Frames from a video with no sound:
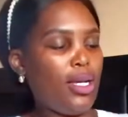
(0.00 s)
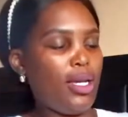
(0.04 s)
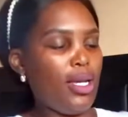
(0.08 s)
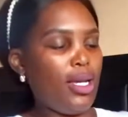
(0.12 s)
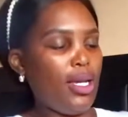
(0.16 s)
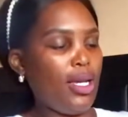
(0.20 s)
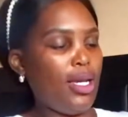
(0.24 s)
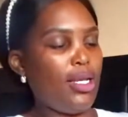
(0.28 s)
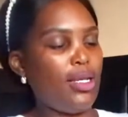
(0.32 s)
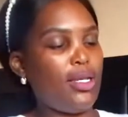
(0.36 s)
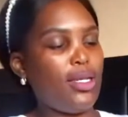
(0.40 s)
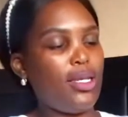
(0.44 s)

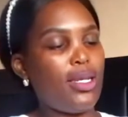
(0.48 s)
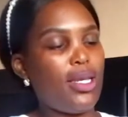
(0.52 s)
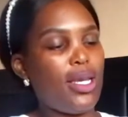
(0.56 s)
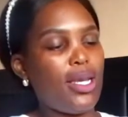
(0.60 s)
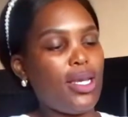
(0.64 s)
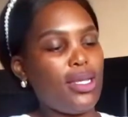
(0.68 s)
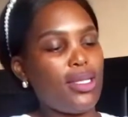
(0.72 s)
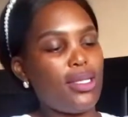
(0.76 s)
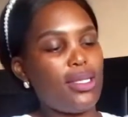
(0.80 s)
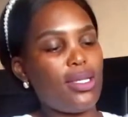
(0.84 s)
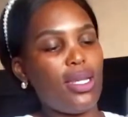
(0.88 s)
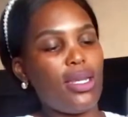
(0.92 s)
and it
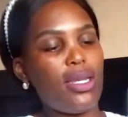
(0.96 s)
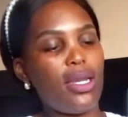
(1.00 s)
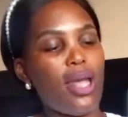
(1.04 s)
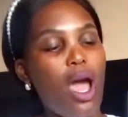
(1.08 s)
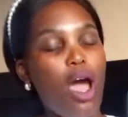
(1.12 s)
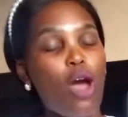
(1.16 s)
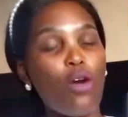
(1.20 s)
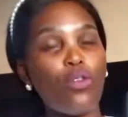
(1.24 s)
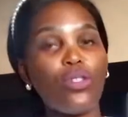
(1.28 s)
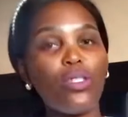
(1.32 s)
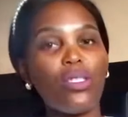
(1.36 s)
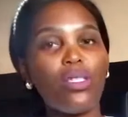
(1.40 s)
has an
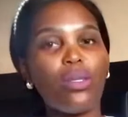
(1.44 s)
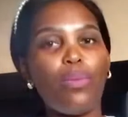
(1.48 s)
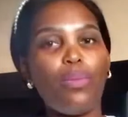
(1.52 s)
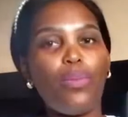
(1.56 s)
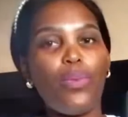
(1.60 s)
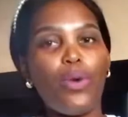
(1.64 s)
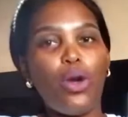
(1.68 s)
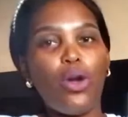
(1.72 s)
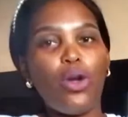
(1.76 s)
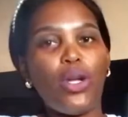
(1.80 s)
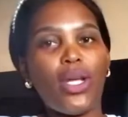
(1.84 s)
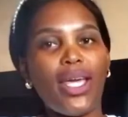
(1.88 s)
outer
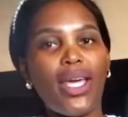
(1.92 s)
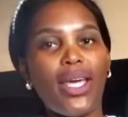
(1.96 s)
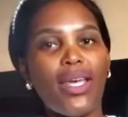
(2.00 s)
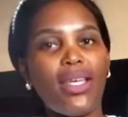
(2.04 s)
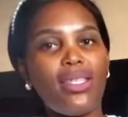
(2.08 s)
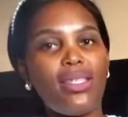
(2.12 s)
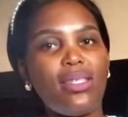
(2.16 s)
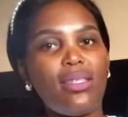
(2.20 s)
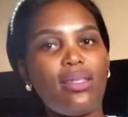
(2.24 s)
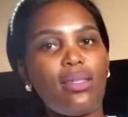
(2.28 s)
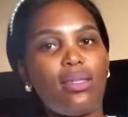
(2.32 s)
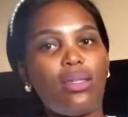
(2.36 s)
pocket
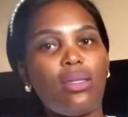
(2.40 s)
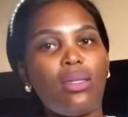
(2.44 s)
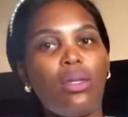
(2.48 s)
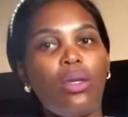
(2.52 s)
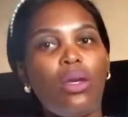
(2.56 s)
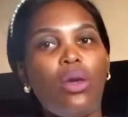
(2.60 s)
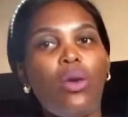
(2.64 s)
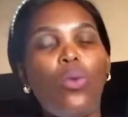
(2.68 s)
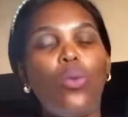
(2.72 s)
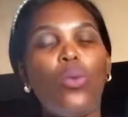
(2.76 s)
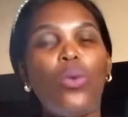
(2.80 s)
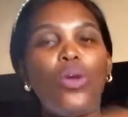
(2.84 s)

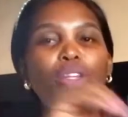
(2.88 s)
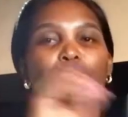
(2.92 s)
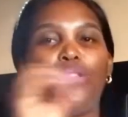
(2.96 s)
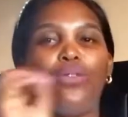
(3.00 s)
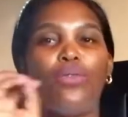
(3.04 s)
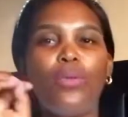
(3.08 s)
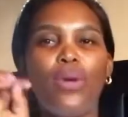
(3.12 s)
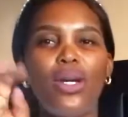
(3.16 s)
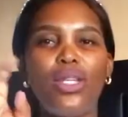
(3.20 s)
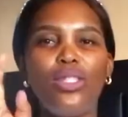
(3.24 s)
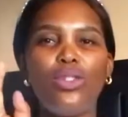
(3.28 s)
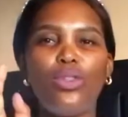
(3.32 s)
when you
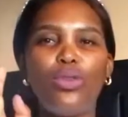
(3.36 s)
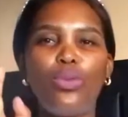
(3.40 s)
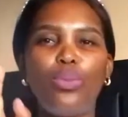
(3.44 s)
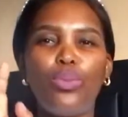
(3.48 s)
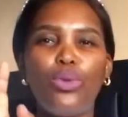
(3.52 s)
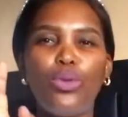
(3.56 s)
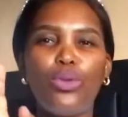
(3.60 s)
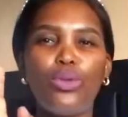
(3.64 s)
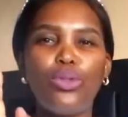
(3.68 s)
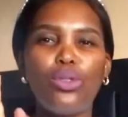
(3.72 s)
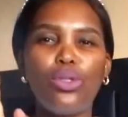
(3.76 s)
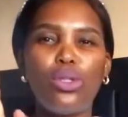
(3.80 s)
want to
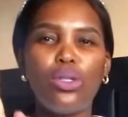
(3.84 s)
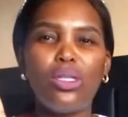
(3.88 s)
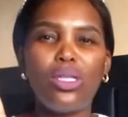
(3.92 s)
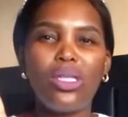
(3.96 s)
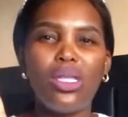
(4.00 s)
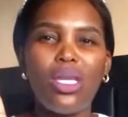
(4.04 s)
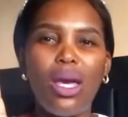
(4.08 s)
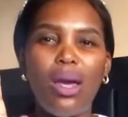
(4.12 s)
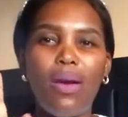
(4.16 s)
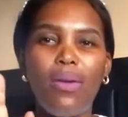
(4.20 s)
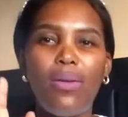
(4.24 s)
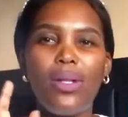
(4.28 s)
put your
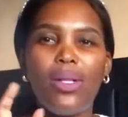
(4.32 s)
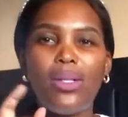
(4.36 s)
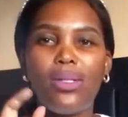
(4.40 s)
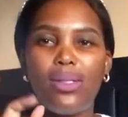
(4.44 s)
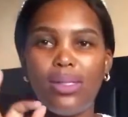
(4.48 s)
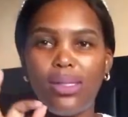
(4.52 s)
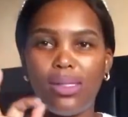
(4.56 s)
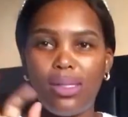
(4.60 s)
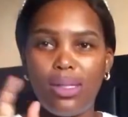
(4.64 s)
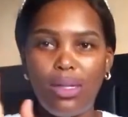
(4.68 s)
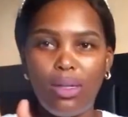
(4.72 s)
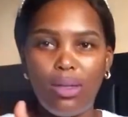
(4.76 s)

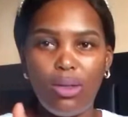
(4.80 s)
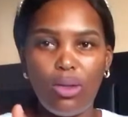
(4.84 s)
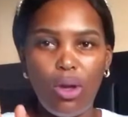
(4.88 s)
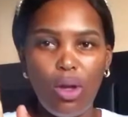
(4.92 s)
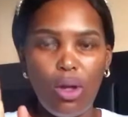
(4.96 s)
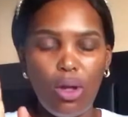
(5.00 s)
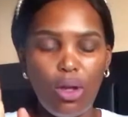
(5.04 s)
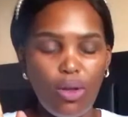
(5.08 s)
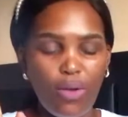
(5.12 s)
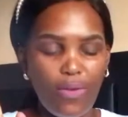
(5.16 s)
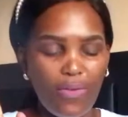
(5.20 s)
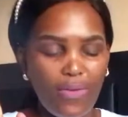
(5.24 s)
towels and
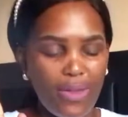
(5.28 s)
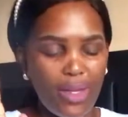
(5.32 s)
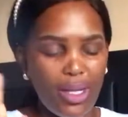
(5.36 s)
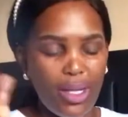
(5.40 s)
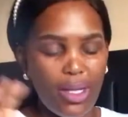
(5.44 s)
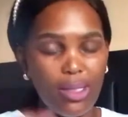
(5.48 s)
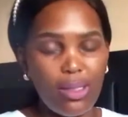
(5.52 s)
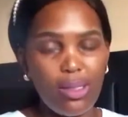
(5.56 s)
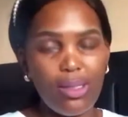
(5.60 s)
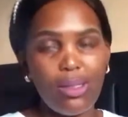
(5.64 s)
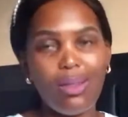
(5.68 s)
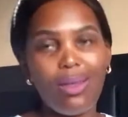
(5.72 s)
all of
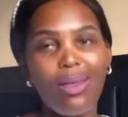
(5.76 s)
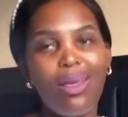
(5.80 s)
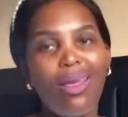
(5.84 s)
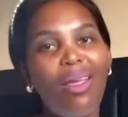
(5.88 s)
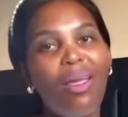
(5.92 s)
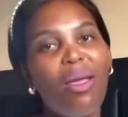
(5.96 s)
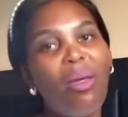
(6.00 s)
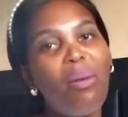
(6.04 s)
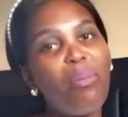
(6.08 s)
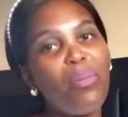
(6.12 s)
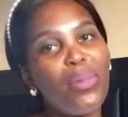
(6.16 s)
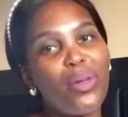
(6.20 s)
that,
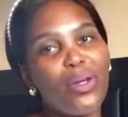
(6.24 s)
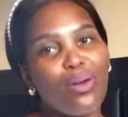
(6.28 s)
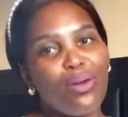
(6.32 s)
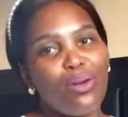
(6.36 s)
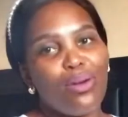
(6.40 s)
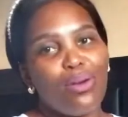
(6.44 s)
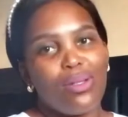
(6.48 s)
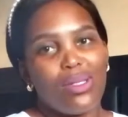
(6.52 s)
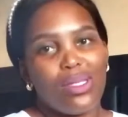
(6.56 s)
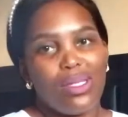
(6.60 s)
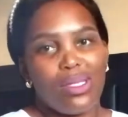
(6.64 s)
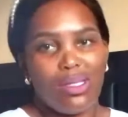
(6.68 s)

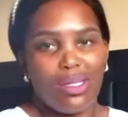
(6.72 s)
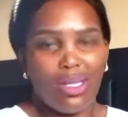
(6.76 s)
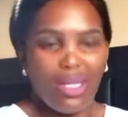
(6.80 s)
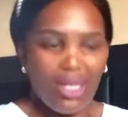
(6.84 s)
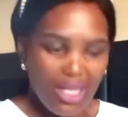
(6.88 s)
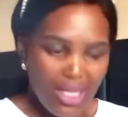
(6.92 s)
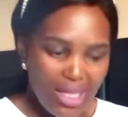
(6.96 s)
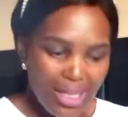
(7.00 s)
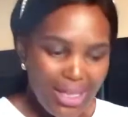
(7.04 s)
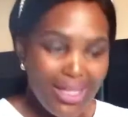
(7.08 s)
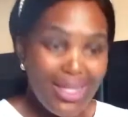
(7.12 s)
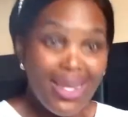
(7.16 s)
because
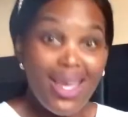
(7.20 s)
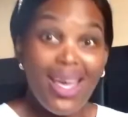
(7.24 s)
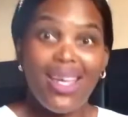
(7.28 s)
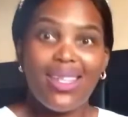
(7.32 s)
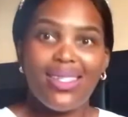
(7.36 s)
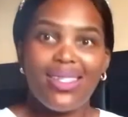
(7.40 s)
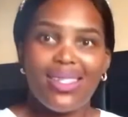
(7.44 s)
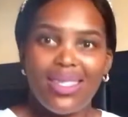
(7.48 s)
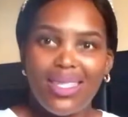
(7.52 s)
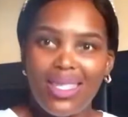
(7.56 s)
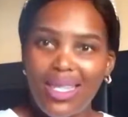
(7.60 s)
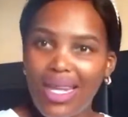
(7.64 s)

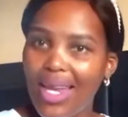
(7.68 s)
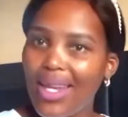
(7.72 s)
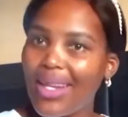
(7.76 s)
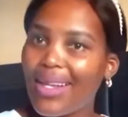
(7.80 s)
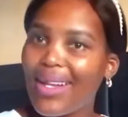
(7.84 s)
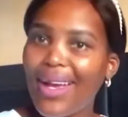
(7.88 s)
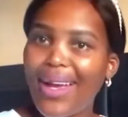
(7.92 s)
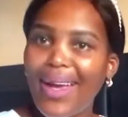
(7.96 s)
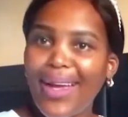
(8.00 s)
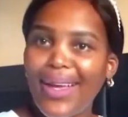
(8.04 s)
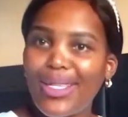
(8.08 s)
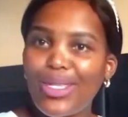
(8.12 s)
nyazinan
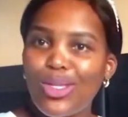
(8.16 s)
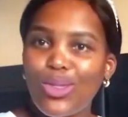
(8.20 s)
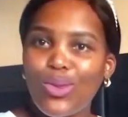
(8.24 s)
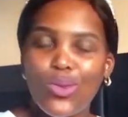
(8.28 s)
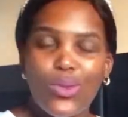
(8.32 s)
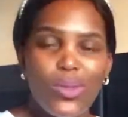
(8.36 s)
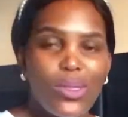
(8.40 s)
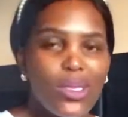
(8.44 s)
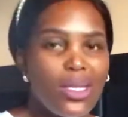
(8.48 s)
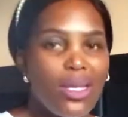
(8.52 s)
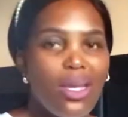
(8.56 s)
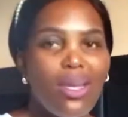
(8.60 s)
guys,
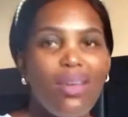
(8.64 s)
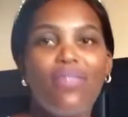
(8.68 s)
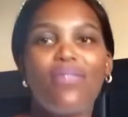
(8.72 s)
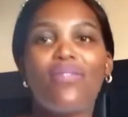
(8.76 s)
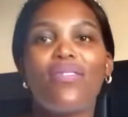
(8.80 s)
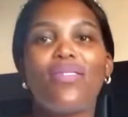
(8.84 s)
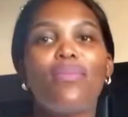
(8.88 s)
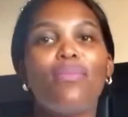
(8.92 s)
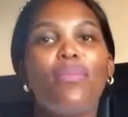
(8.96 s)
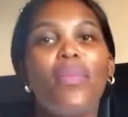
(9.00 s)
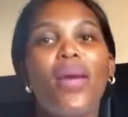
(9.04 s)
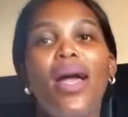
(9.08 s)
it's
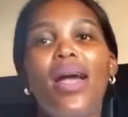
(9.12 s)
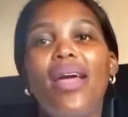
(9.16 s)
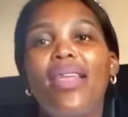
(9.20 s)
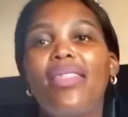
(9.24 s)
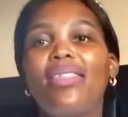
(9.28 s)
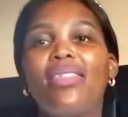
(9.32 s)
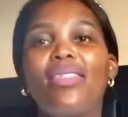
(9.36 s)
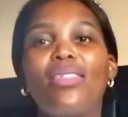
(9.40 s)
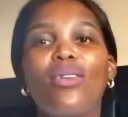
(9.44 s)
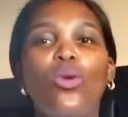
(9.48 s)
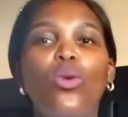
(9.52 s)
every month.